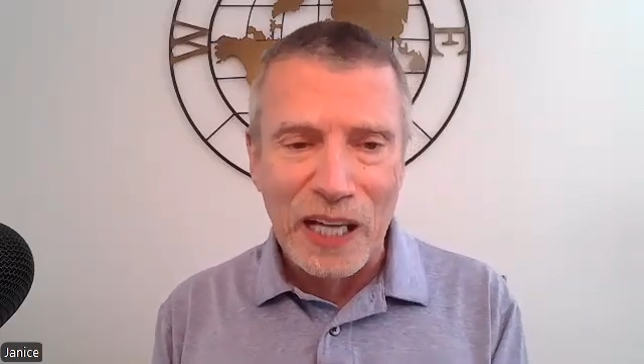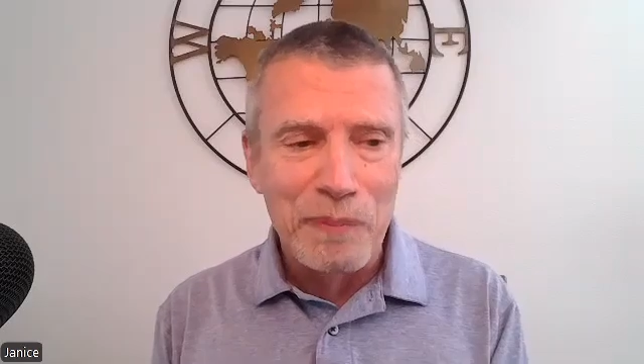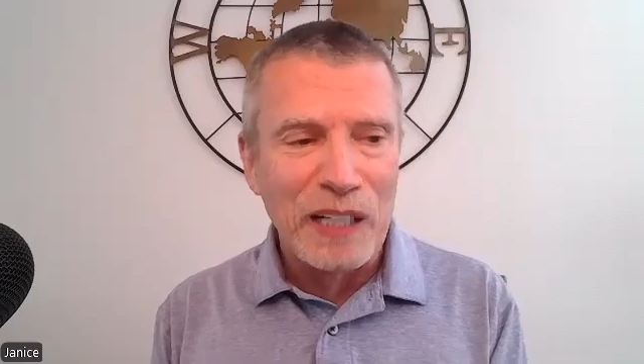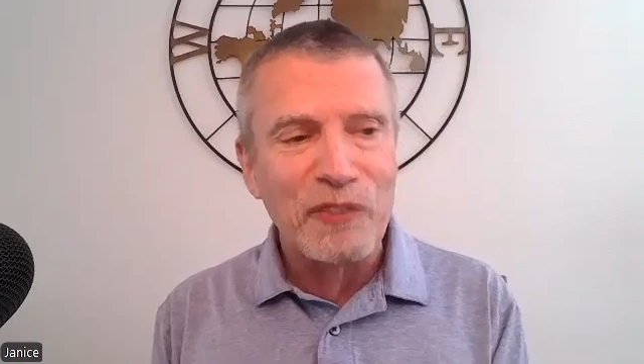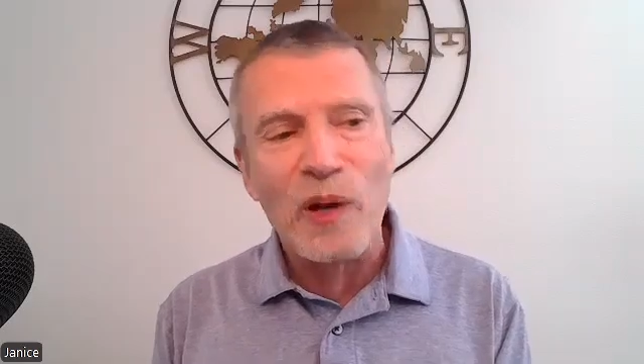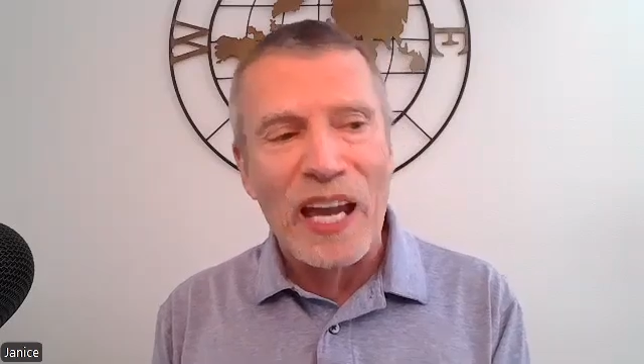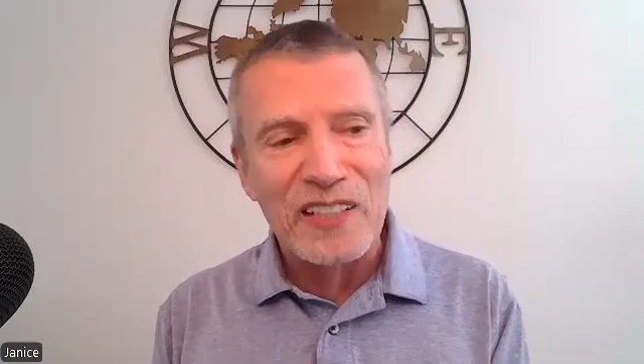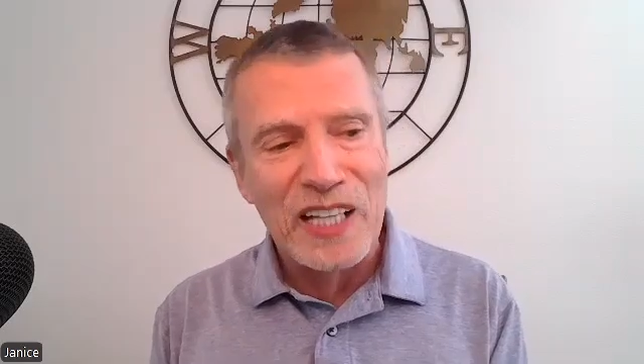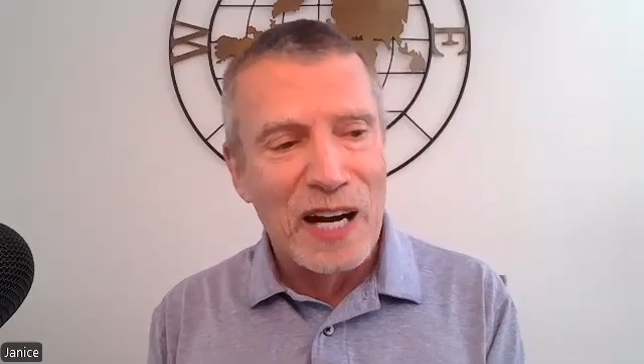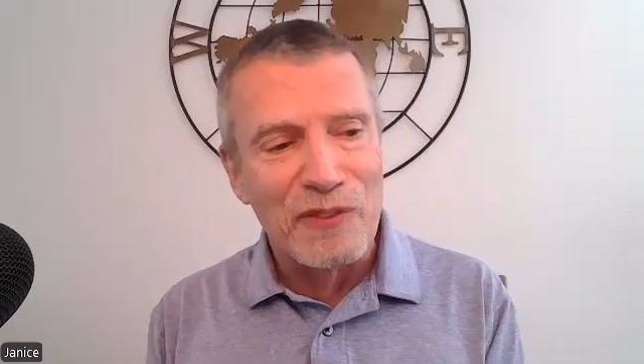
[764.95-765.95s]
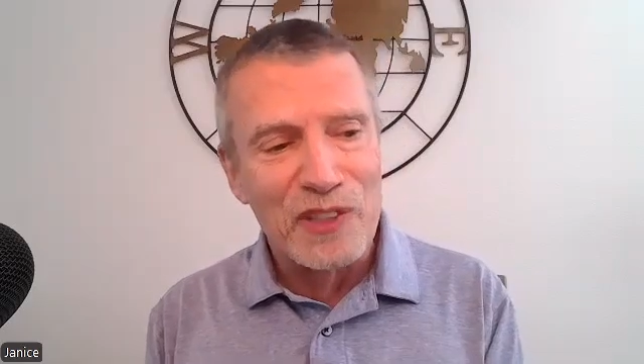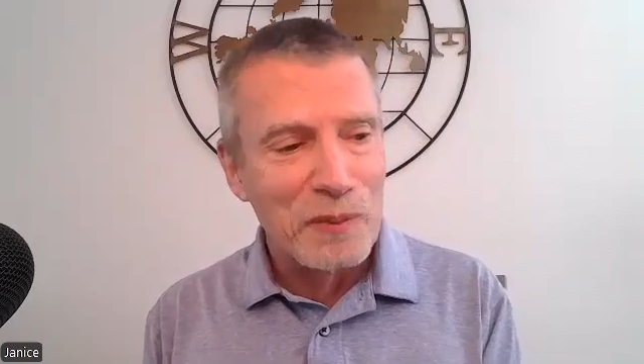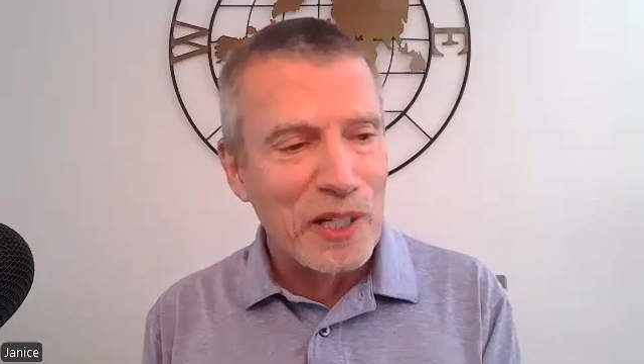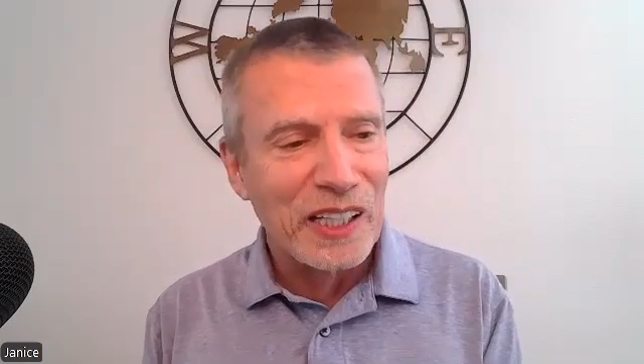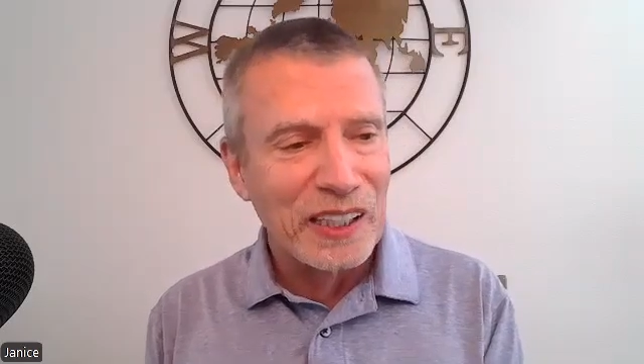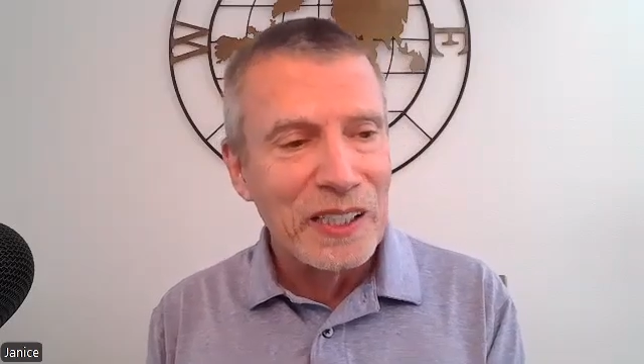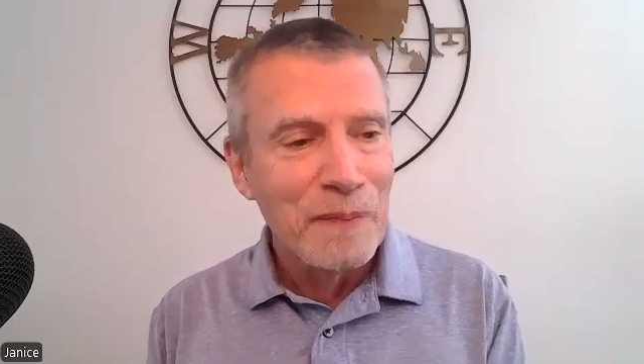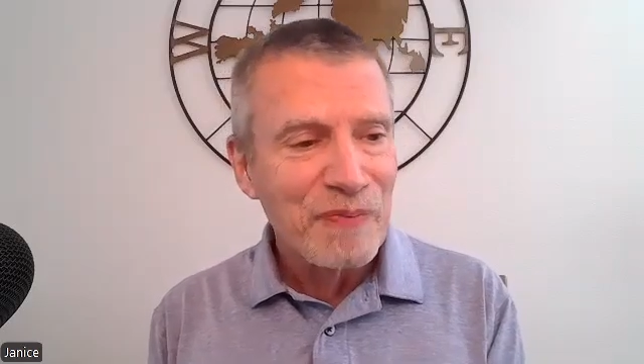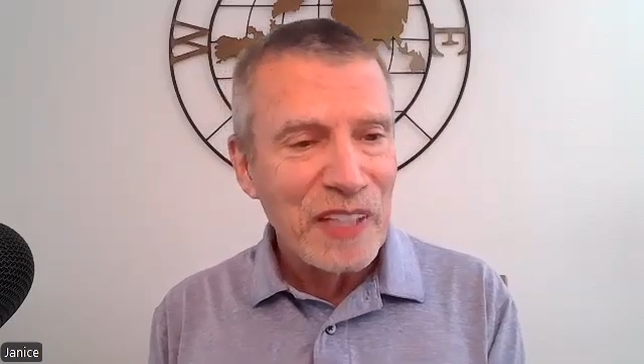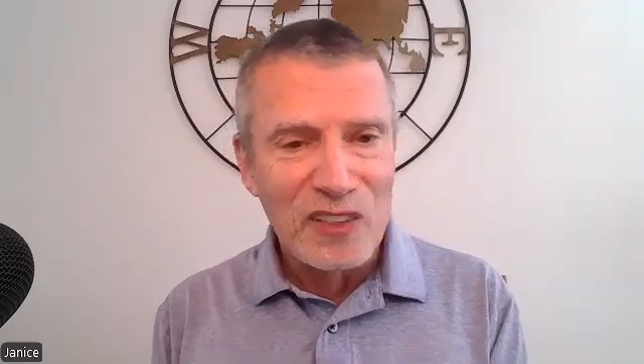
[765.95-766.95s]
I bet if you ask the average American,
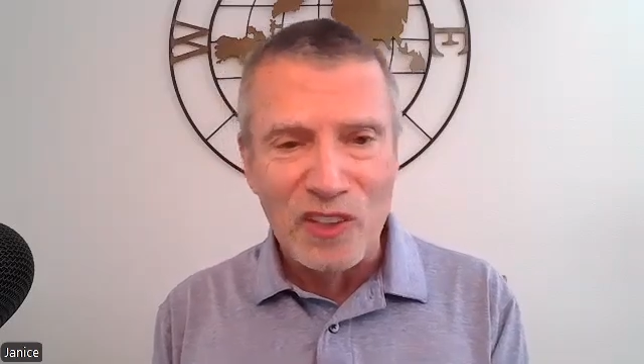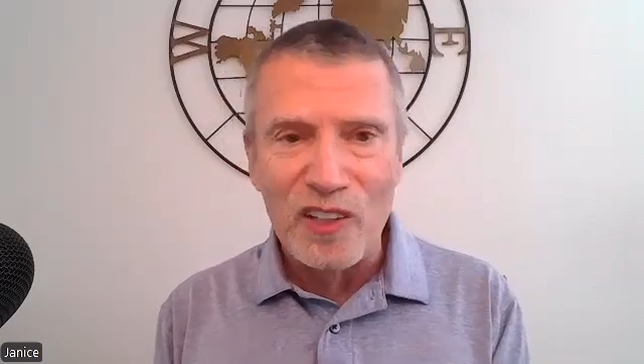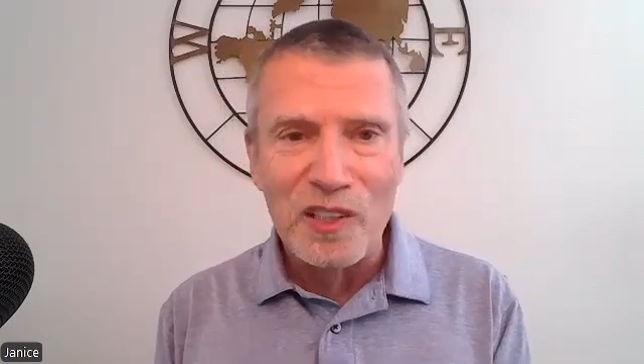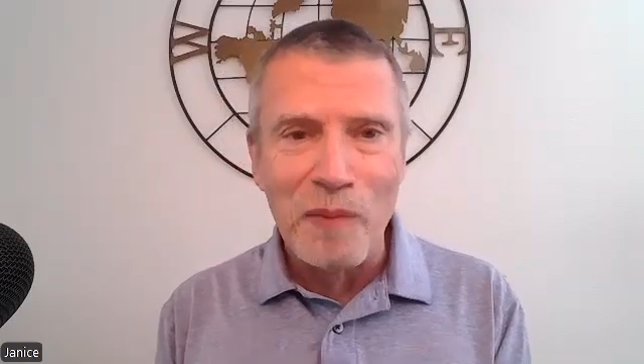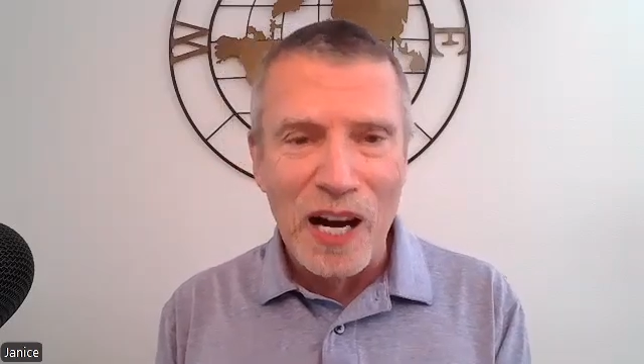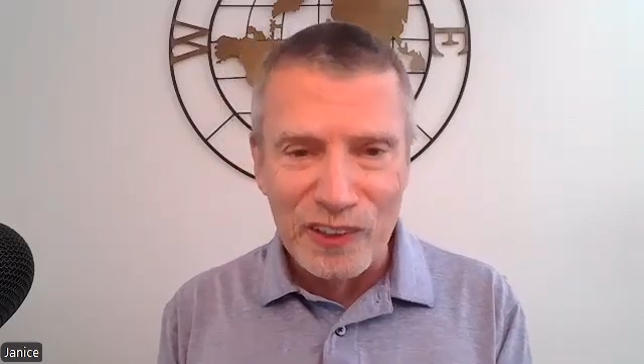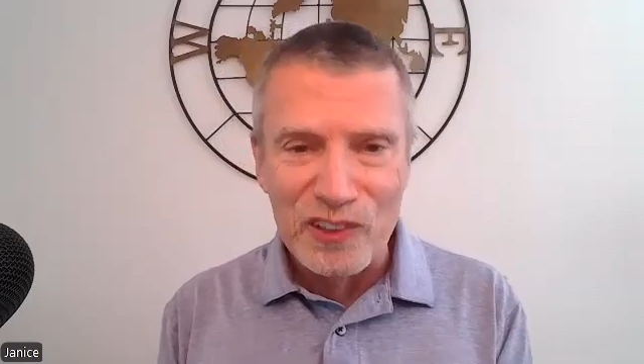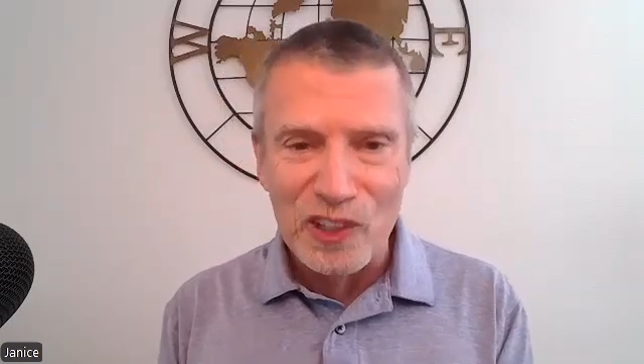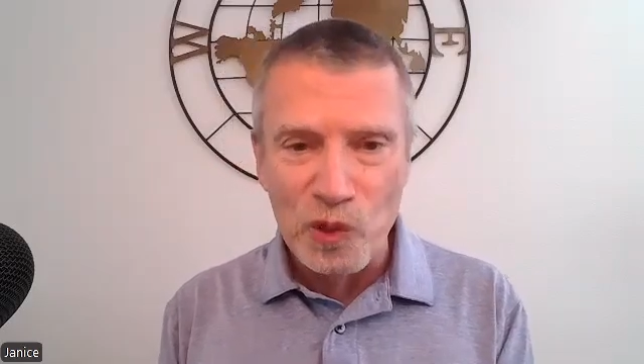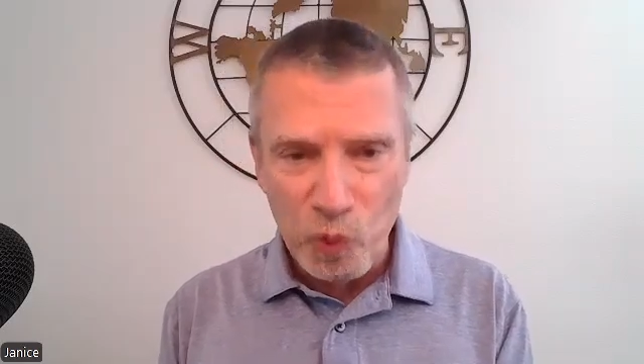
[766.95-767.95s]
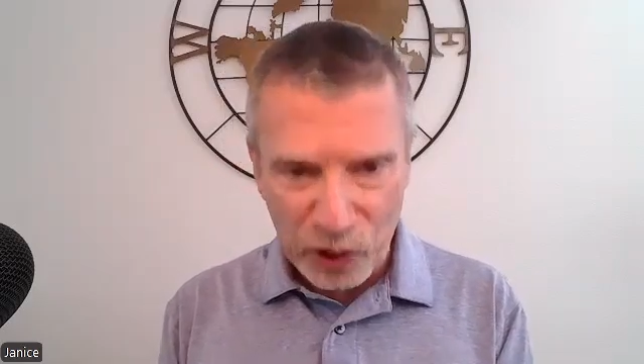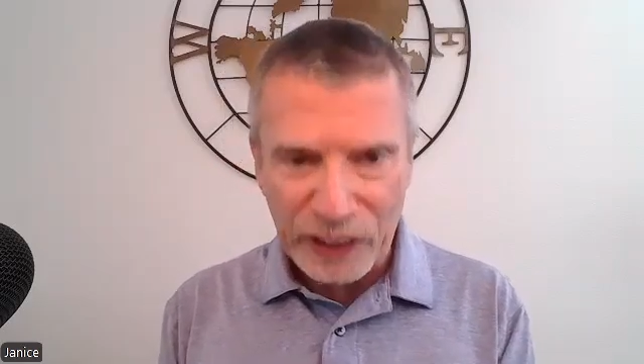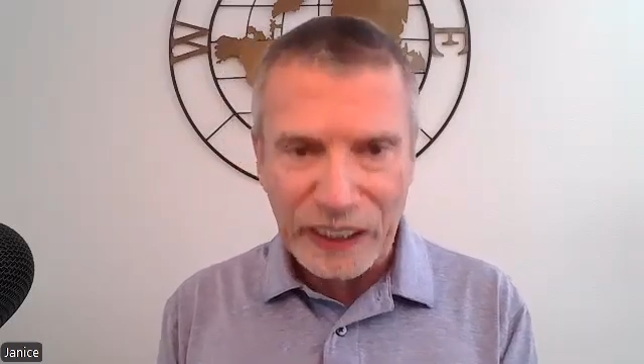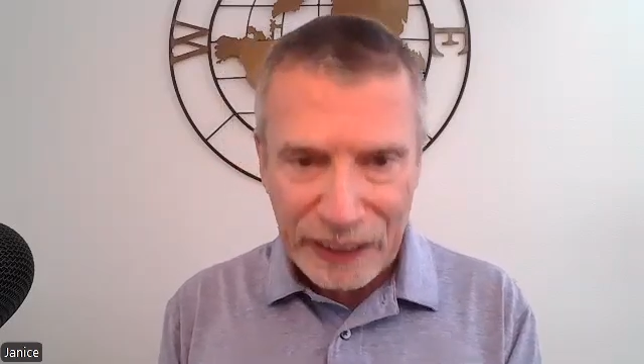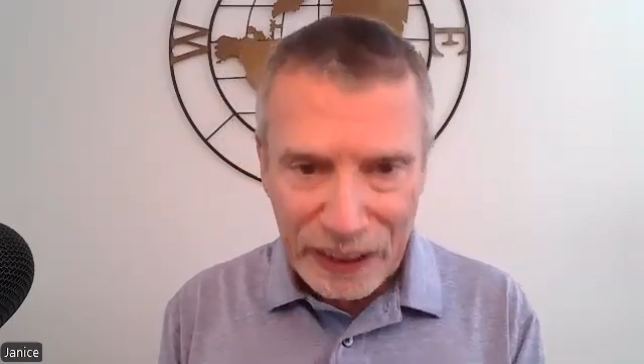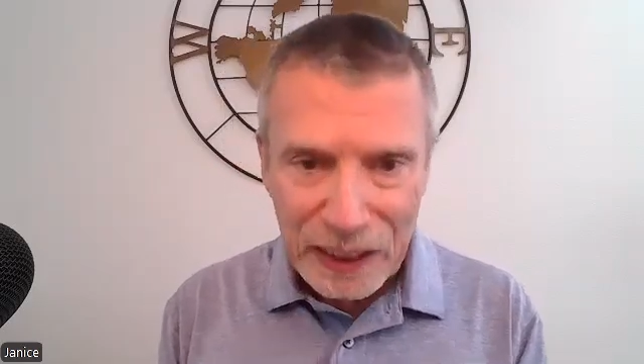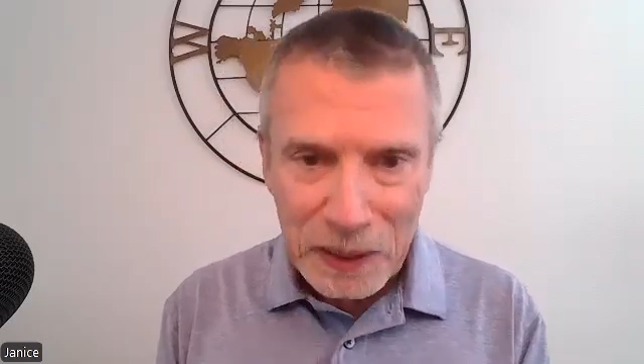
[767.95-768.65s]
is our democracy working